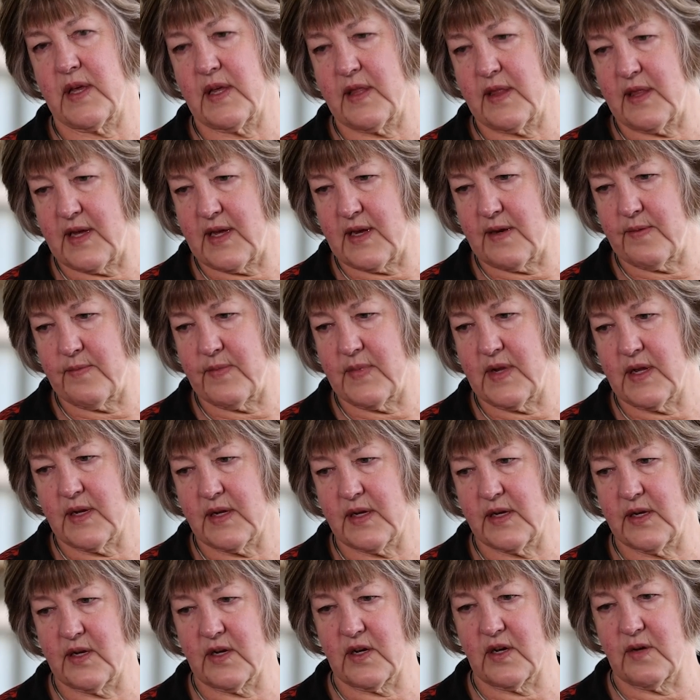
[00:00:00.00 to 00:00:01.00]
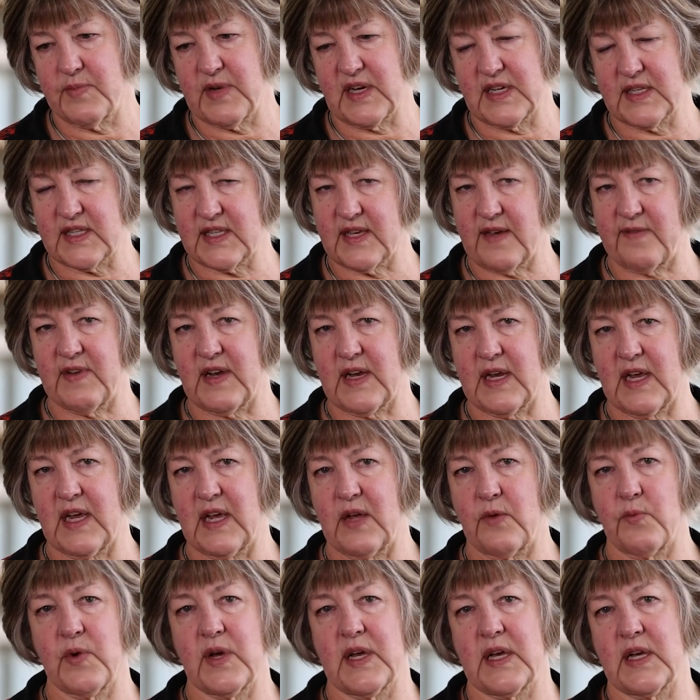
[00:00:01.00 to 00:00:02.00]
And then, by 7 to
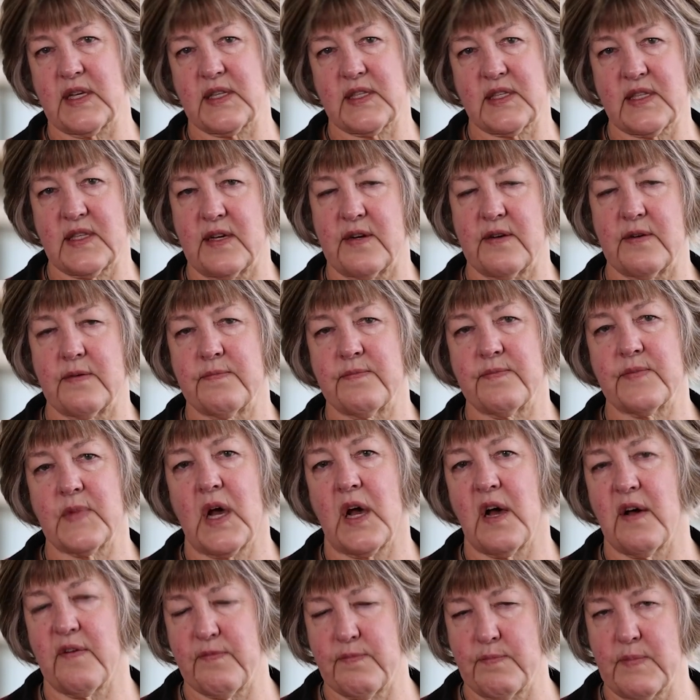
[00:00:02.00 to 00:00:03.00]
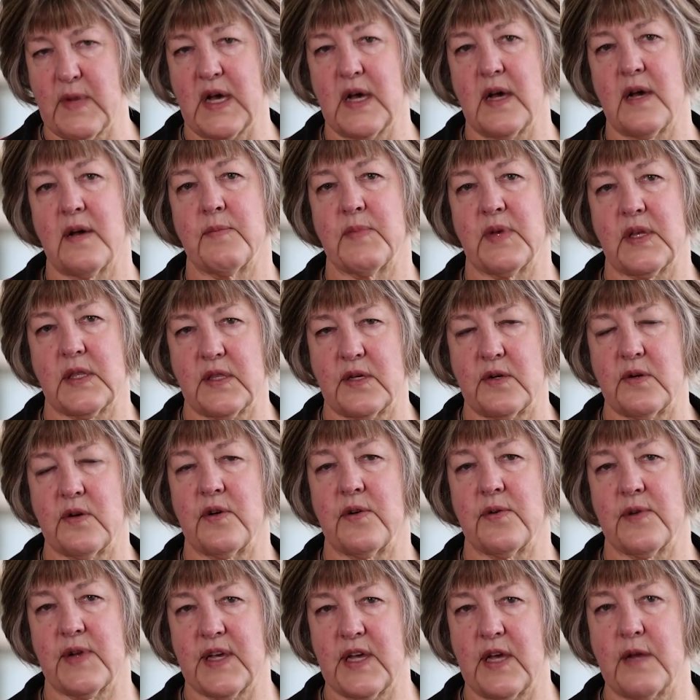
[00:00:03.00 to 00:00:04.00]
8 weeks, they're off mom and they're
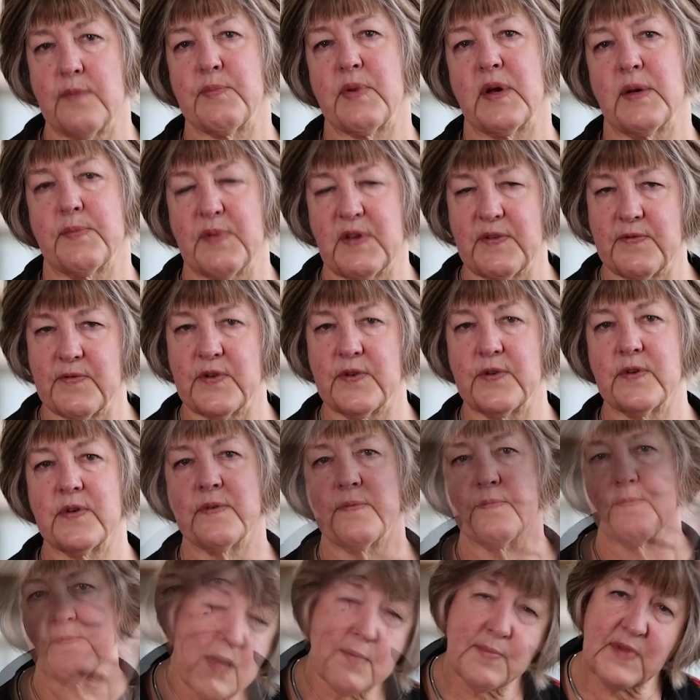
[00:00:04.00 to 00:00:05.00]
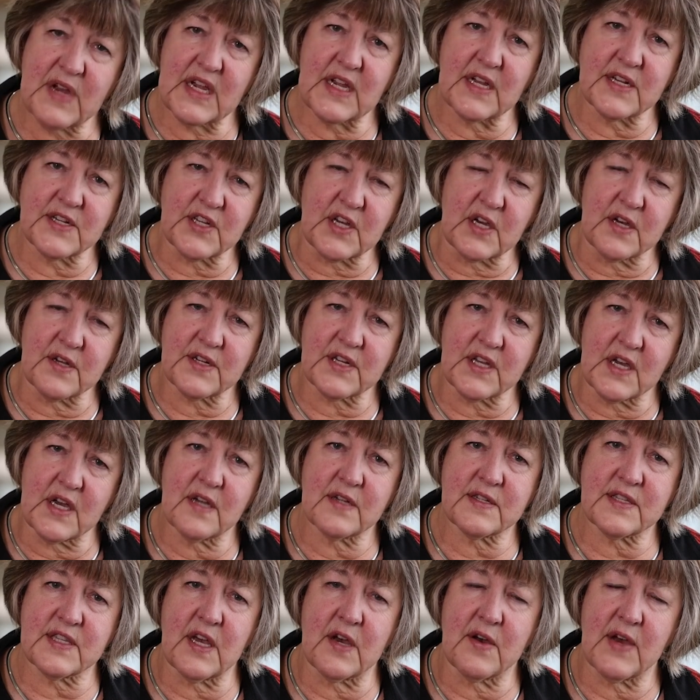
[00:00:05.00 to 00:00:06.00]
only on puppy food. On my adult
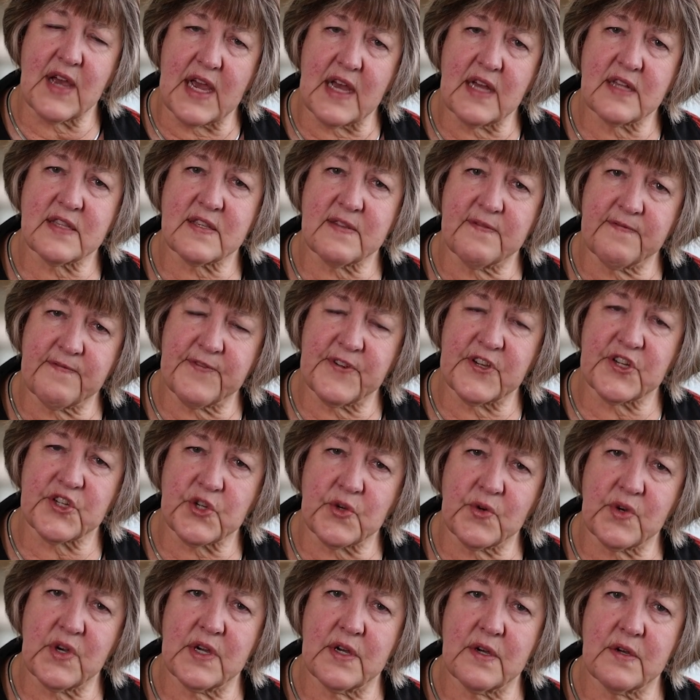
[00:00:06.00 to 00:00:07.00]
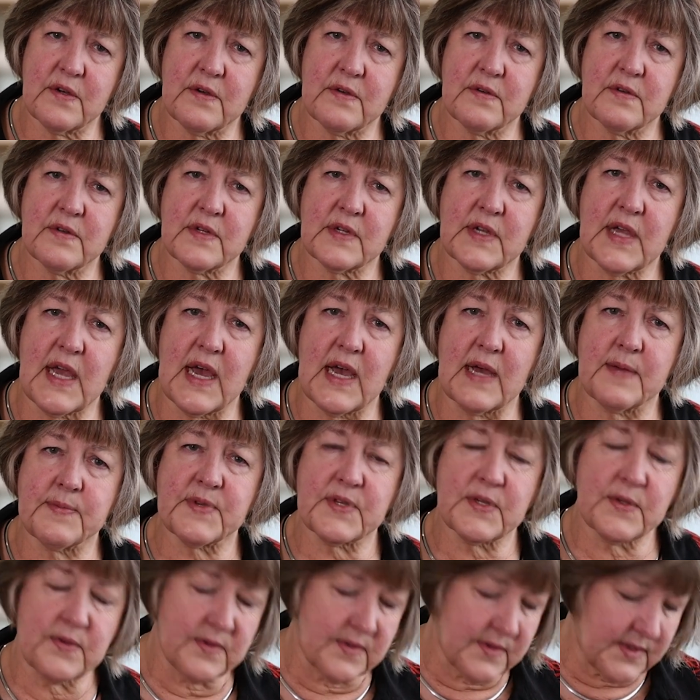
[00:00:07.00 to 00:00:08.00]
dogs, I'll add some fish oil
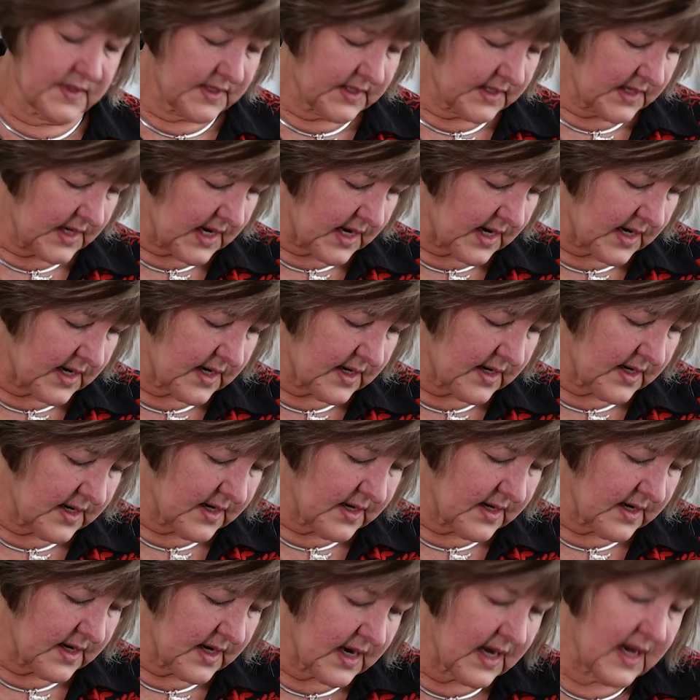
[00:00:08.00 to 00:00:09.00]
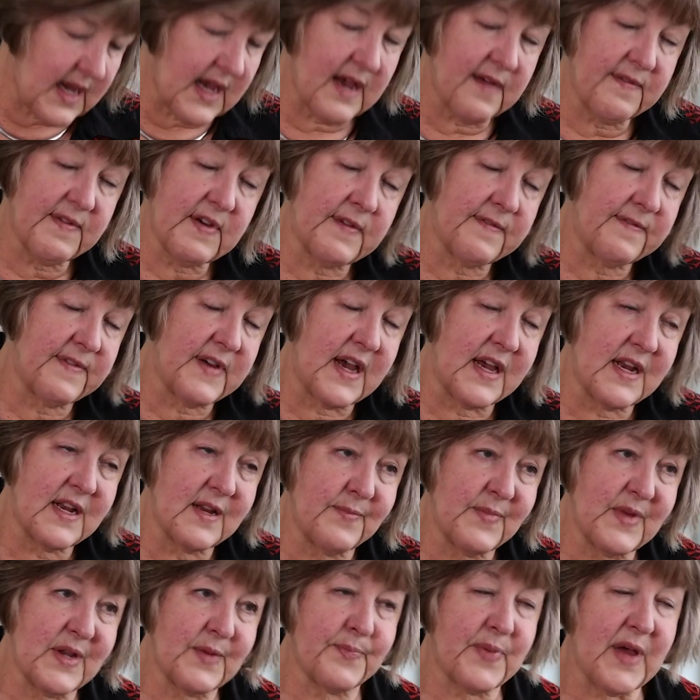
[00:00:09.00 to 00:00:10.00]
capsules, and I have a
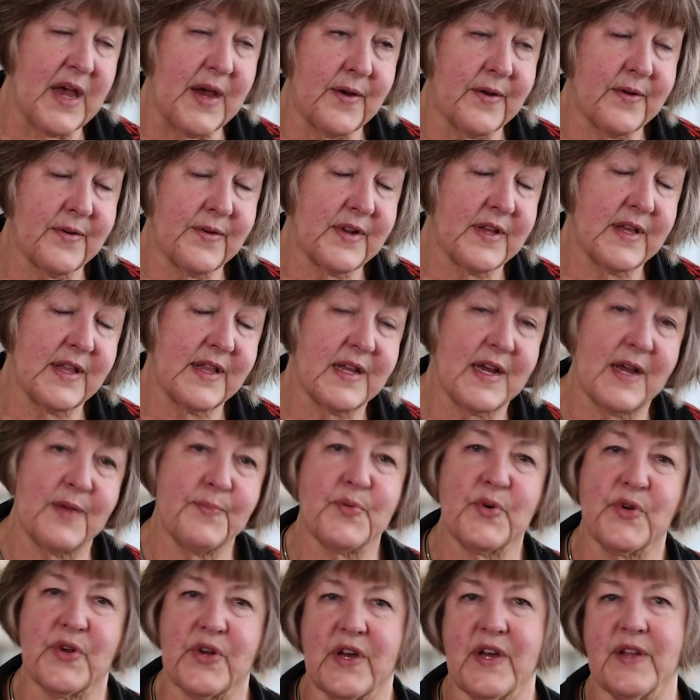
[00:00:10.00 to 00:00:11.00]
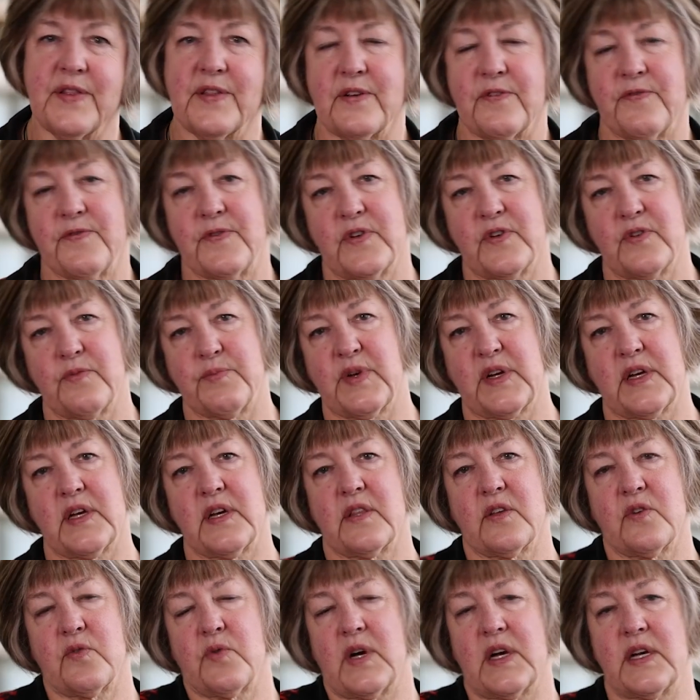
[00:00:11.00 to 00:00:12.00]
vitamin powder that I put on their food, but
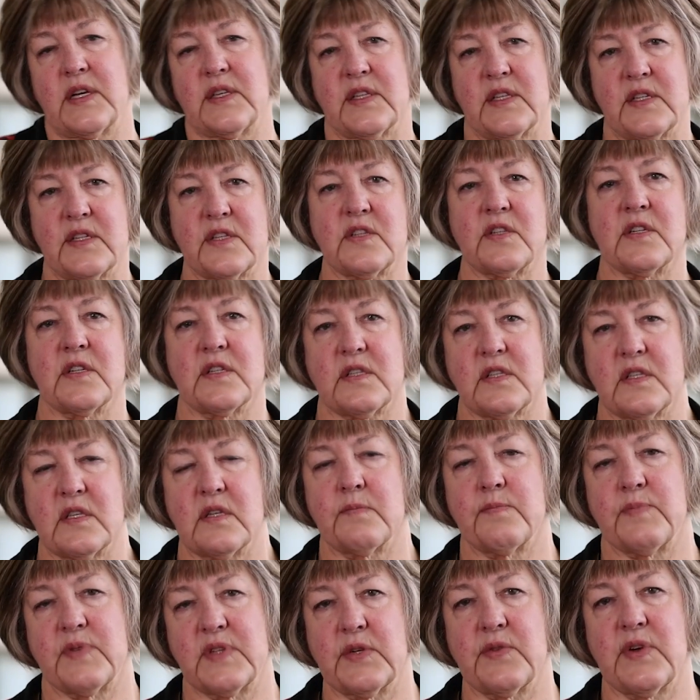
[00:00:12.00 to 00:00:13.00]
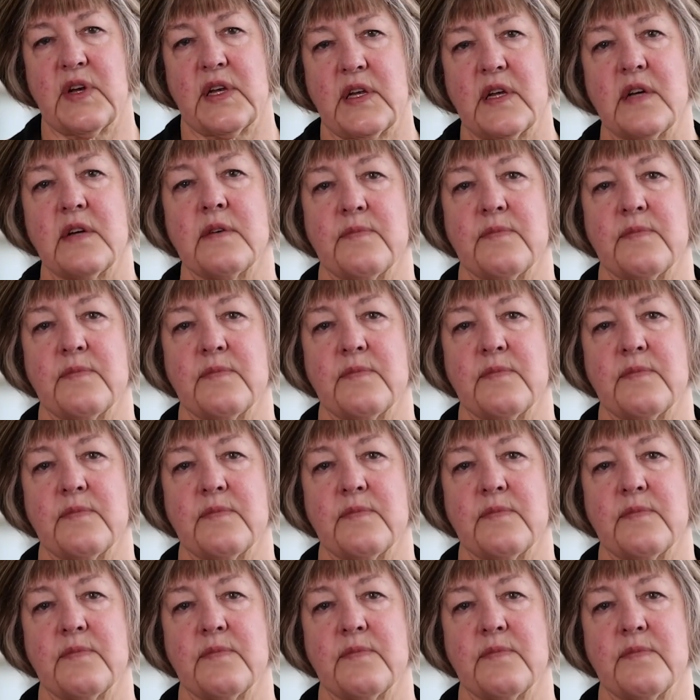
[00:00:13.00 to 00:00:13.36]
otherwise it's just a Purina.